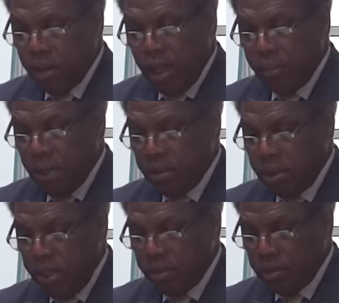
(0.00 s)
a better
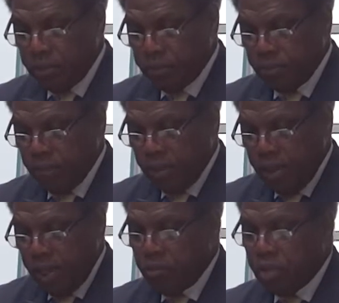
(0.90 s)
nation.
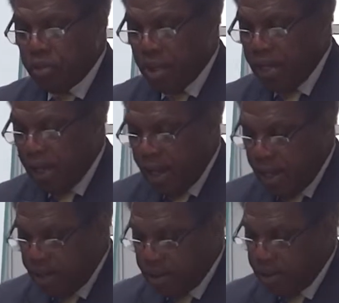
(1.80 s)
And I want to thank
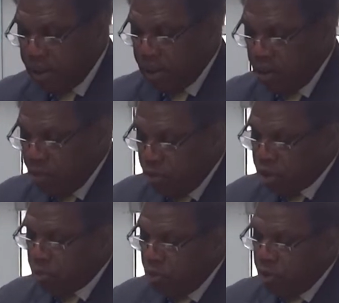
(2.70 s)
God
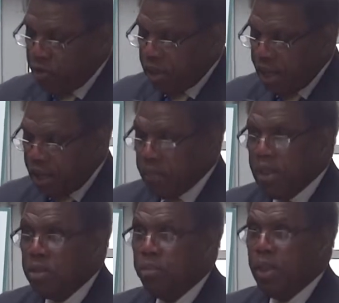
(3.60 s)
once more for
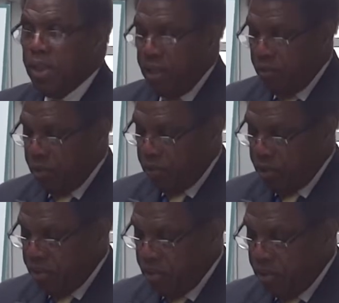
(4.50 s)
allowing me to be here with
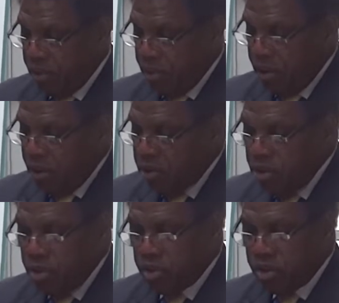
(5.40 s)
you.
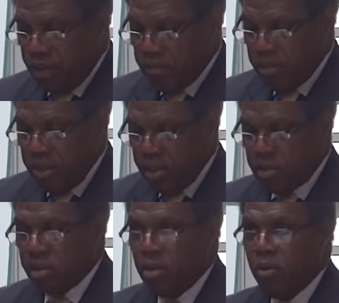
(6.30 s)
You know, several
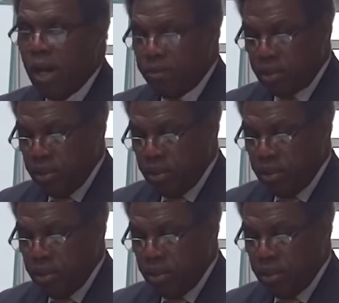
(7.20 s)
years ago, I was